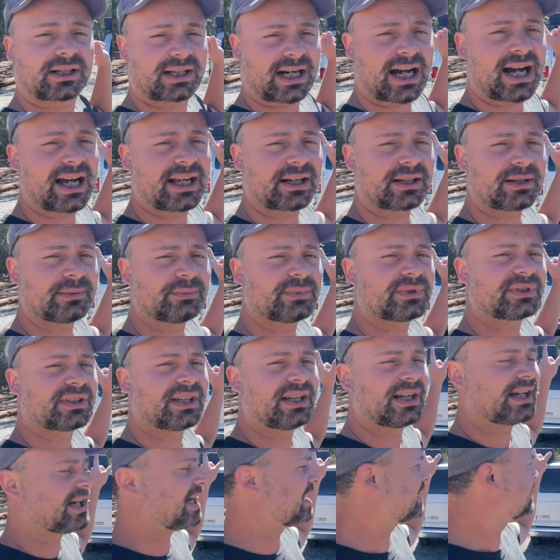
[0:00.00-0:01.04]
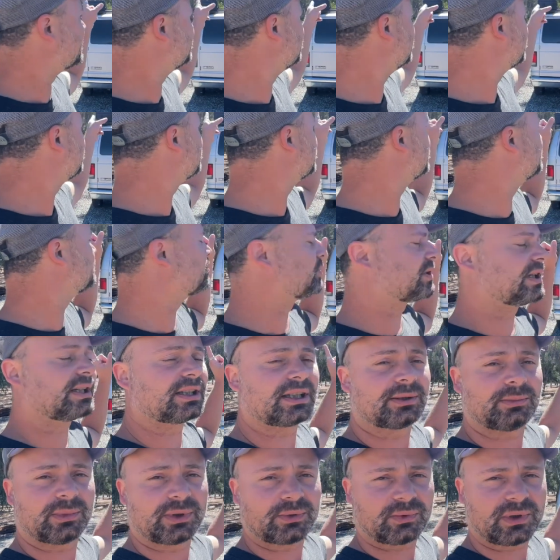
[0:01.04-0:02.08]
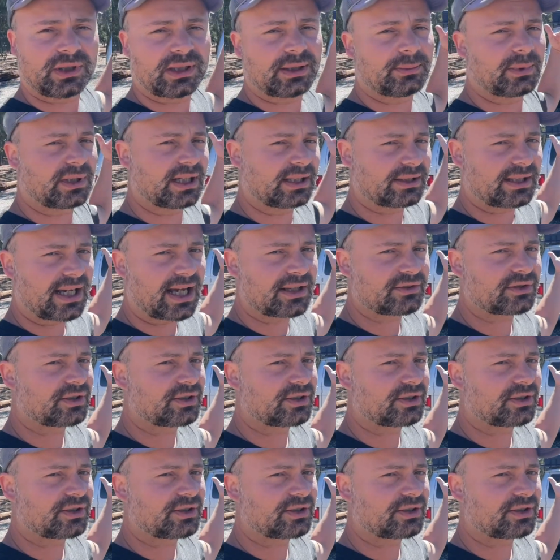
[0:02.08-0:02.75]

items, I can definitely put it in between them and attach them.